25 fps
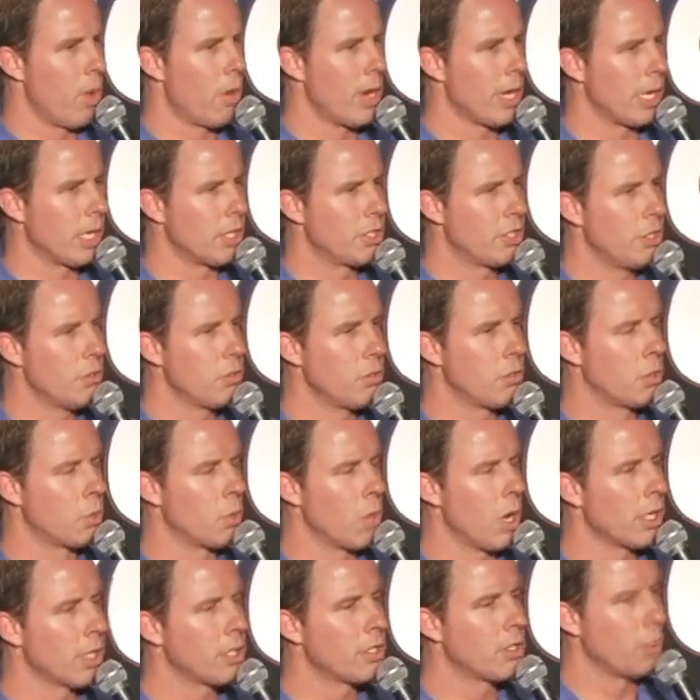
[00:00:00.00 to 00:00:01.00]
are too
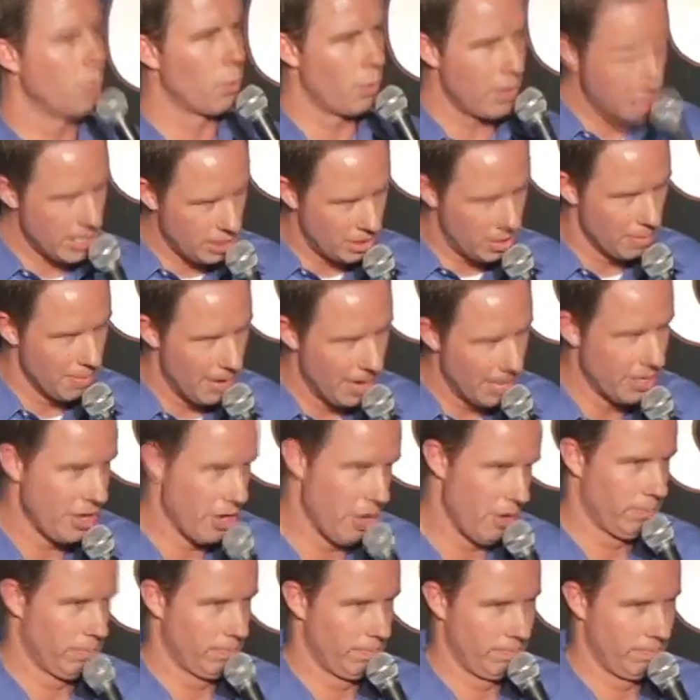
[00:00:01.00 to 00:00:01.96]
drunk to read the menu.